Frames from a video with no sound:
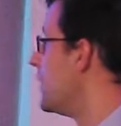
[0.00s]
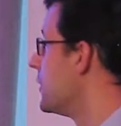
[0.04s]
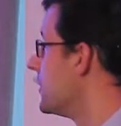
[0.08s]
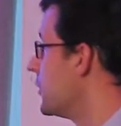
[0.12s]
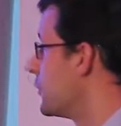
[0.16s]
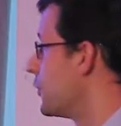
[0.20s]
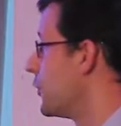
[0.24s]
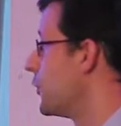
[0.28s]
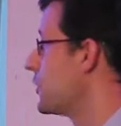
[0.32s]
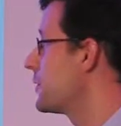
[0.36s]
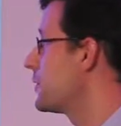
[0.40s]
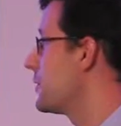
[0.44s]

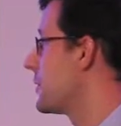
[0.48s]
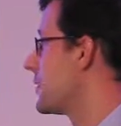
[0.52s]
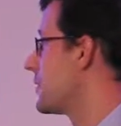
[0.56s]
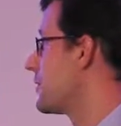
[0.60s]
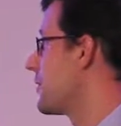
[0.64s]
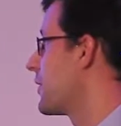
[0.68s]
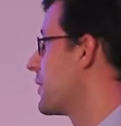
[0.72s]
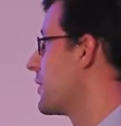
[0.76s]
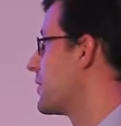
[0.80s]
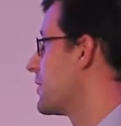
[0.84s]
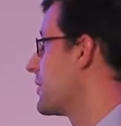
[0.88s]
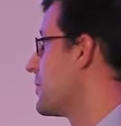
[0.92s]
The first one is
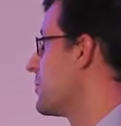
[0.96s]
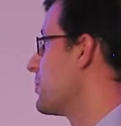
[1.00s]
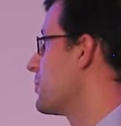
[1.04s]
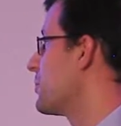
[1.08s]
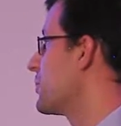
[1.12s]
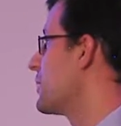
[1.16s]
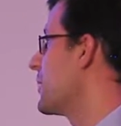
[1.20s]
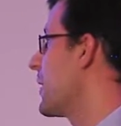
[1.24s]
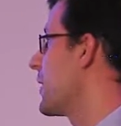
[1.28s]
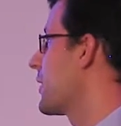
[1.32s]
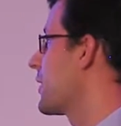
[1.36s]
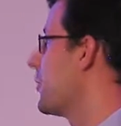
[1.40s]
very
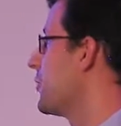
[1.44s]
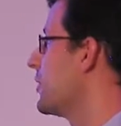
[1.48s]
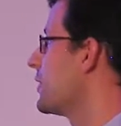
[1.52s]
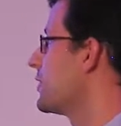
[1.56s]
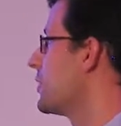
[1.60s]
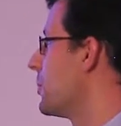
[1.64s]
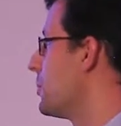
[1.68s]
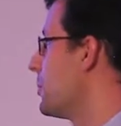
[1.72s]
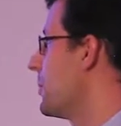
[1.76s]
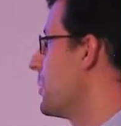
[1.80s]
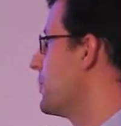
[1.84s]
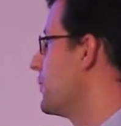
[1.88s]
simple. I call
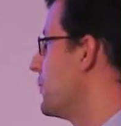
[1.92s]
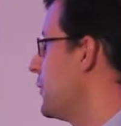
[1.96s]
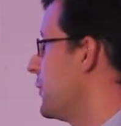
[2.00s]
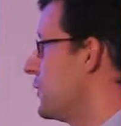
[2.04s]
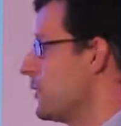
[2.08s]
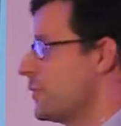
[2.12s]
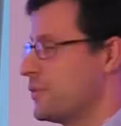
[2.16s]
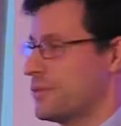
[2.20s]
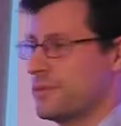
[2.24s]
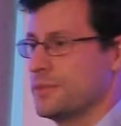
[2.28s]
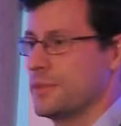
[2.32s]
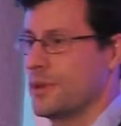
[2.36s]
it the
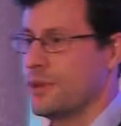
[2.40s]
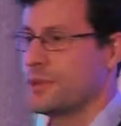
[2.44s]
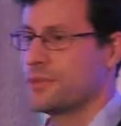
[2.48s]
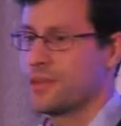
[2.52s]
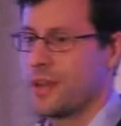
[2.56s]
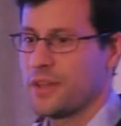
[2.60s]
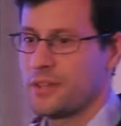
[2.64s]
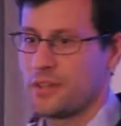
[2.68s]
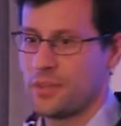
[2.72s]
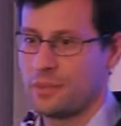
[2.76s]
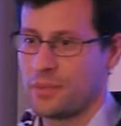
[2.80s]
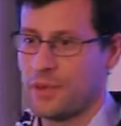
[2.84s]
pitfall of
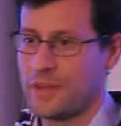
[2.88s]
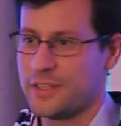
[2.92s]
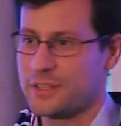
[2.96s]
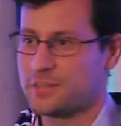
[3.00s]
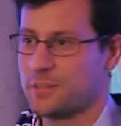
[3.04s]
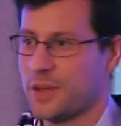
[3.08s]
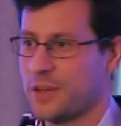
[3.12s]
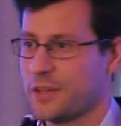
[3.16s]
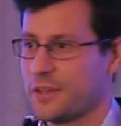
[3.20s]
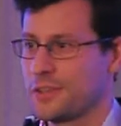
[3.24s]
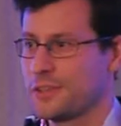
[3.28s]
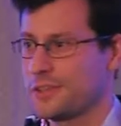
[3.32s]

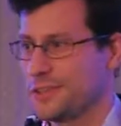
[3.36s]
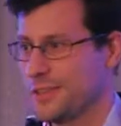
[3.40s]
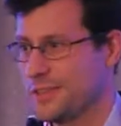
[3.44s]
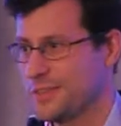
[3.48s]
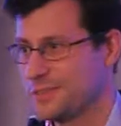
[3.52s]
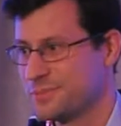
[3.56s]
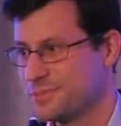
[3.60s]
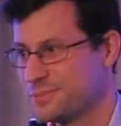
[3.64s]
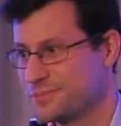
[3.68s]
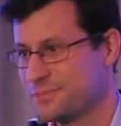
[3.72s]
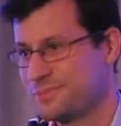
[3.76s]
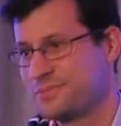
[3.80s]
non-randomized
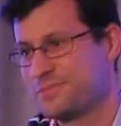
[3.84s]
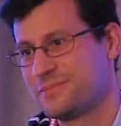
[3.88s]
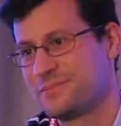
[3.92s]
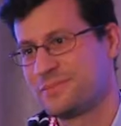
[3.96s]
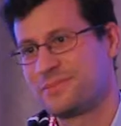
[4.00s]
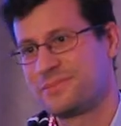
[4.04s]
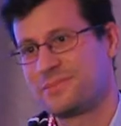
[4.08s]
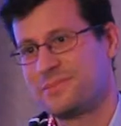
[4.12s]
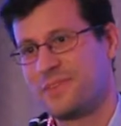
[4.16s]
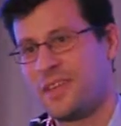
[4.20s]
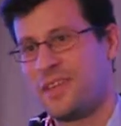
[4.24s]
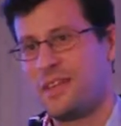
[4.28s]
bucketing.
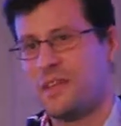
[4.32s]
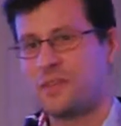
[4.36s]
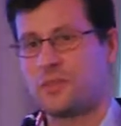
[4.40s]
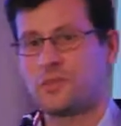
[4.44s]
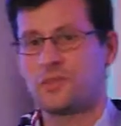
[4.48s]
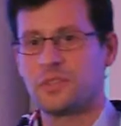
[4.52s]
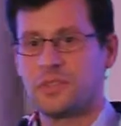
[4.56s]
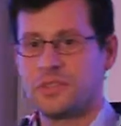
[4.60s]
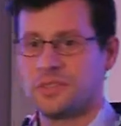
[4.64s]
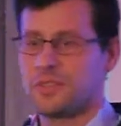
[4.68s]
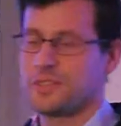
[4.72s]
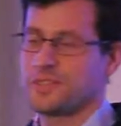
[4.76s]

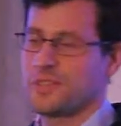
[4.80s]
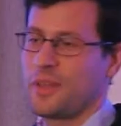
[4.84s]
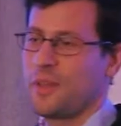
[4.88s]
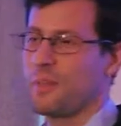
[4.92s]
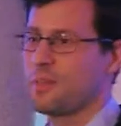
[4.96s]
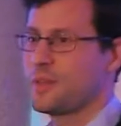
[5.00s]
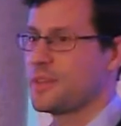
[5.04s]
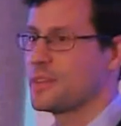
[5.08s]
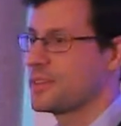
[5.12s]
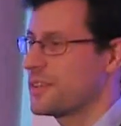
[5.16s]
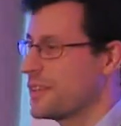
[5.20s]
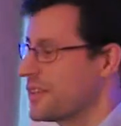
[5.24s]
So this is
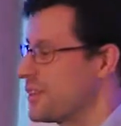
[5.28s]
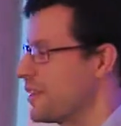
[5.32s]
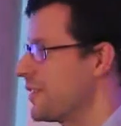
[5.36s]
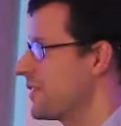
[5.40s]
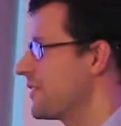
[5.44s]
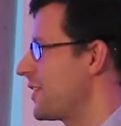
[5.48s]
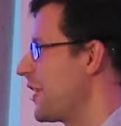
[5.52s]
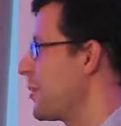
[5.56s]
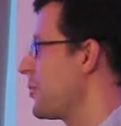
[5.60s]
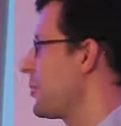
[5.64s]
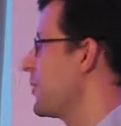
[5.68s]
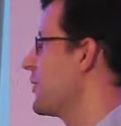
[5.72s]
something that
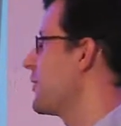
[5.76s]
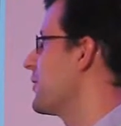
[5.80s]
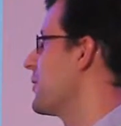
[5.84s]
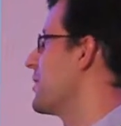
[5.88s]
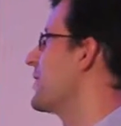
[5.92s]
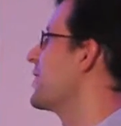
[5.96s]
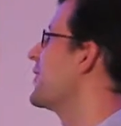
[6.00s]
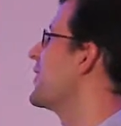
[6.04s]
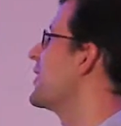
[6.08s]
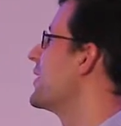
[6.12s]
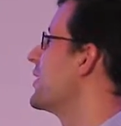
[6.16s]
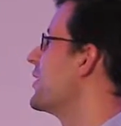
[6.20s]
has happened
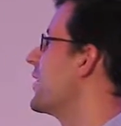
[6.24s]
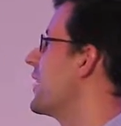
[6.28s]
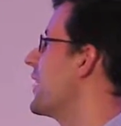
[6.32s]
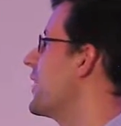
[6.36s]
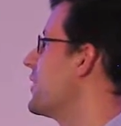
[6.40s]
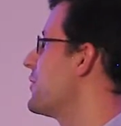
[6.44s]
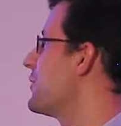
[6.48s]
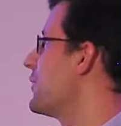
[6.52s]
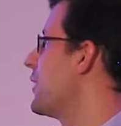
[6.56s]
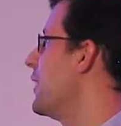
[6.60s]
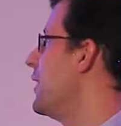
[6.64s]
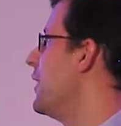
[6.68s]
in real
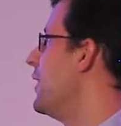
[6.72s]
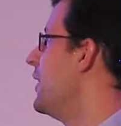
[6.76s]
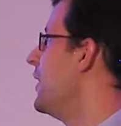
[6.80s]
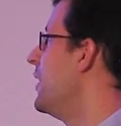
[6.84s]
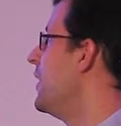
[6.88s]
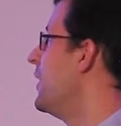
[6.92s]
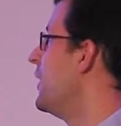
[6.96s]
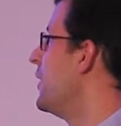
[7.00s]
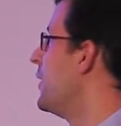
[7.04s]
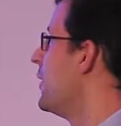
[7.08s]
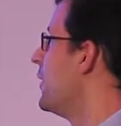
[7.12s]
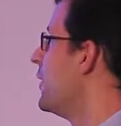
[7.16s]
life.
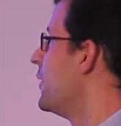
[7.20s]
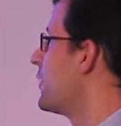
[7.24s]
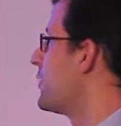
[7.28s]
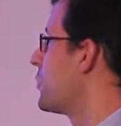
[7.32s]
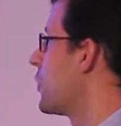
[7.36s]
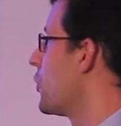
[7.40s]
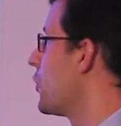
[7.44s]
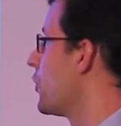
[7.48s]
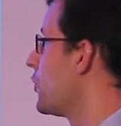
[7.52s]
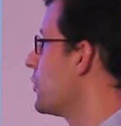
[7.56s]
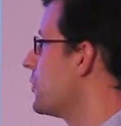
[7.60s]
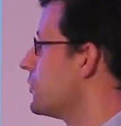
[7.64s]

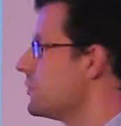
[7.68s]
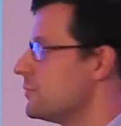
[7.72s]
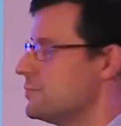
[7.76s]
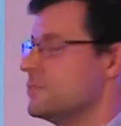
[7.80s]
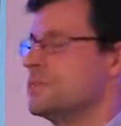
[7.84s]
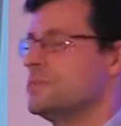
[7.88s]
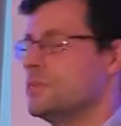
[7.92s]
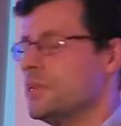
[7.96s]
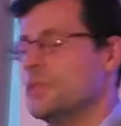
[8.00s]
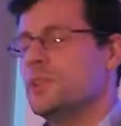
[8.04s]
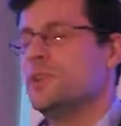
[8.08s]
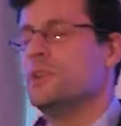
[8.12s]
So
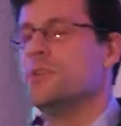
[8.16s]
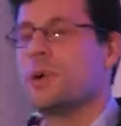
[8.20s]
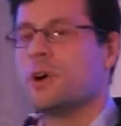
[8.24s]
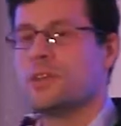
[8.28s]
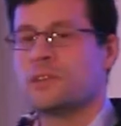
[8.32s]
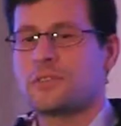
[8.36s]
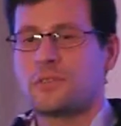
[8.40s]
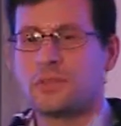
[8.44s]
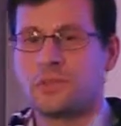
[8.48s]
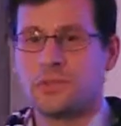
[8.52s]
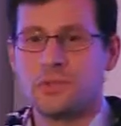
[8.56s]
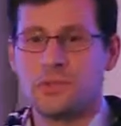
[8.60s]
you
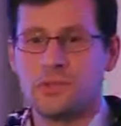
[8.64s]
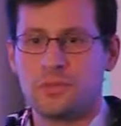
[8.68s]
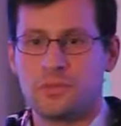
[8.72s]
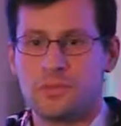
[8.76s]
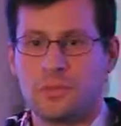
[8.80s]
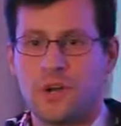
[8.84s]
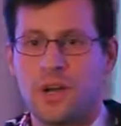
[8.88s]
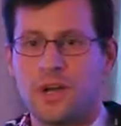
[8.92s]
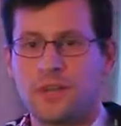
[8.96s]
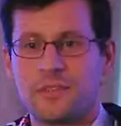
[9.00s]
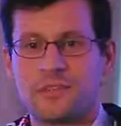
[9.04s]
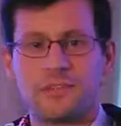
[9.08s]
want to
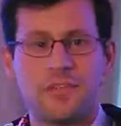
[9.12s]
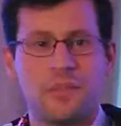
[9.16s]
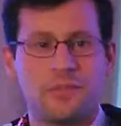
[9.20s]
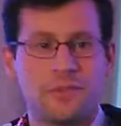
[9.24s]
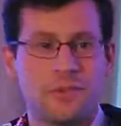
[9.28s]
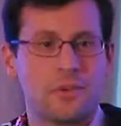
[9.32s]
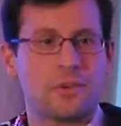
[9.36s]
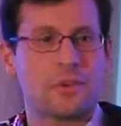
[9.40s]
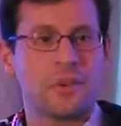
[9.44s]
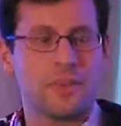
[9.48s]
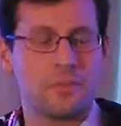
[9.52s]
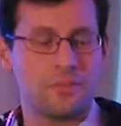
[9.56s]
run
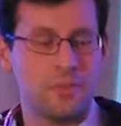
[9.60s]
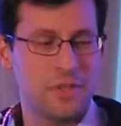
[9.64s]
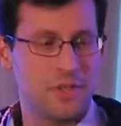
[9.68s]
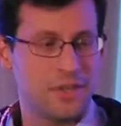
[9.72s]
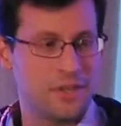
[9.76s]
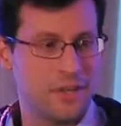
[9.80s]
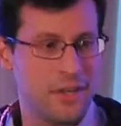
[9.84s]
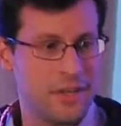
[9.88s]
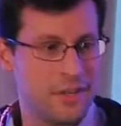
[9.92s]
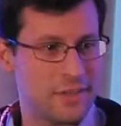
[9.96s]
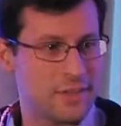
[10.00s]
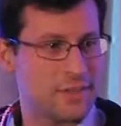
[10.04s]
several A/B
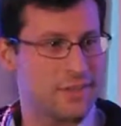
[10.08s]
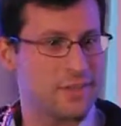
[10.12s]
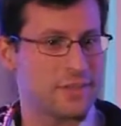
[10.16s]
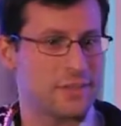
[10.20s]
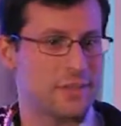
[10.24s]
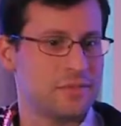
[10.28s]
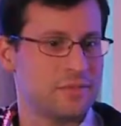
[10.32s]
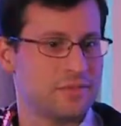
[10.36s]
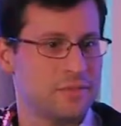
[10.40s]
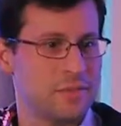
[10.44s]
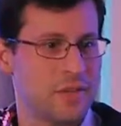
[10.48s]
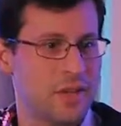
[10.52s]

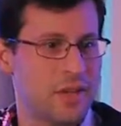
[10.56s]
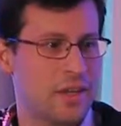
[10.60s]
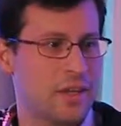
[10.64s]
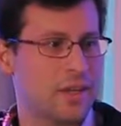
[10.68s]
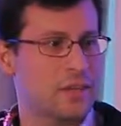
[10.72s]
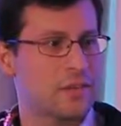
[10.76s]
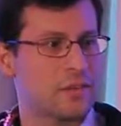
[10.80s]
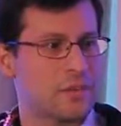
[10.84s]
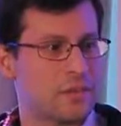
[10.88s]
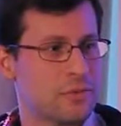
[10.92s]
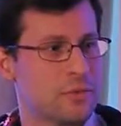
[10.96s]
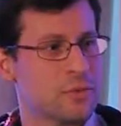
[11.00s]
tests,
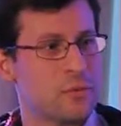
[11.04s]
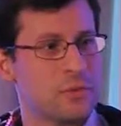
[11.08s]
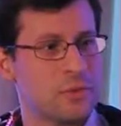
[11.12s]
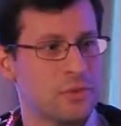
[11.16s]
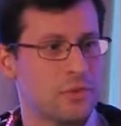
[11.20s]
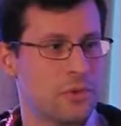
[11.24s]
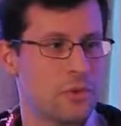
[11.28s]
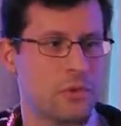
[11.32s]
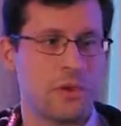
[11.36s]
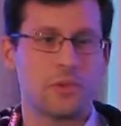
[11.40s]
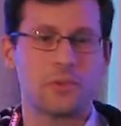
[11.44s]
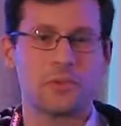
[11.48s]
and
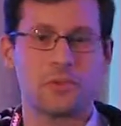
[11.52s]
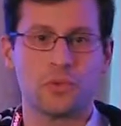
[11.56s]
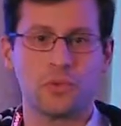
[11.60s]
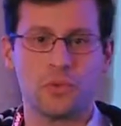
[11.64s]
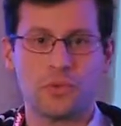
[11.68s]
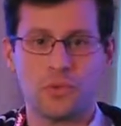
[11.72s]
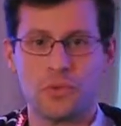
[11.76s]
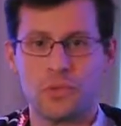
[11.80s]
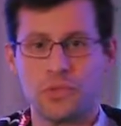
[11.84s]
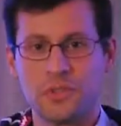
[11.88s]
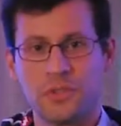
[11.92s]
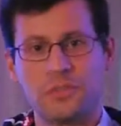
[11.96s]
so what
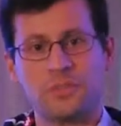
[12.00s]
do?